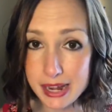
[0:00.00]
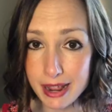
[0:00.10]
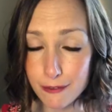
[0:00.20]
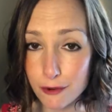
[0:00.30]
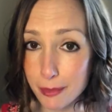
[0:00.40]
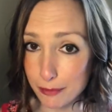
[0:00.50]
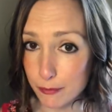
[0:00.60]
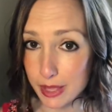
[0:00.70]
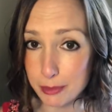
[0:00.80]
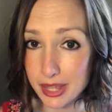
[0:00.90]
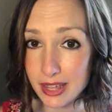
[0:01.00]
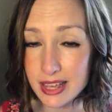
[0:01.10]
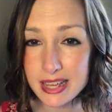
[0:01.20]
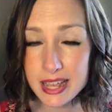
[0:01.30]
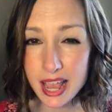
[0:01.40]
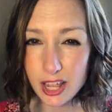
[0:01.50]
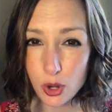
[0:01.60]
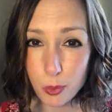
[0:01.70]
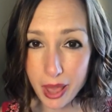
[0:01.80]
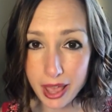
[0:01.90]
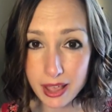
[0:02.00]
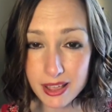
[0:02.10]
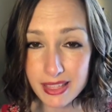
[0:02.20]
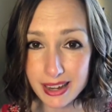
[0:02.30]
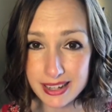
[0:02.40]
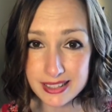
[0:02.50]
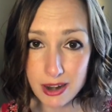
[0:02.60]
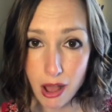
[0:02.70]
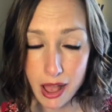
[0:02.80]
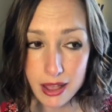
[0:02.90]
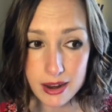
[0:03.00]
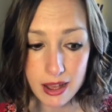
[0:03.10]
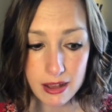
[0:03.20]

eating for my family in a way that is not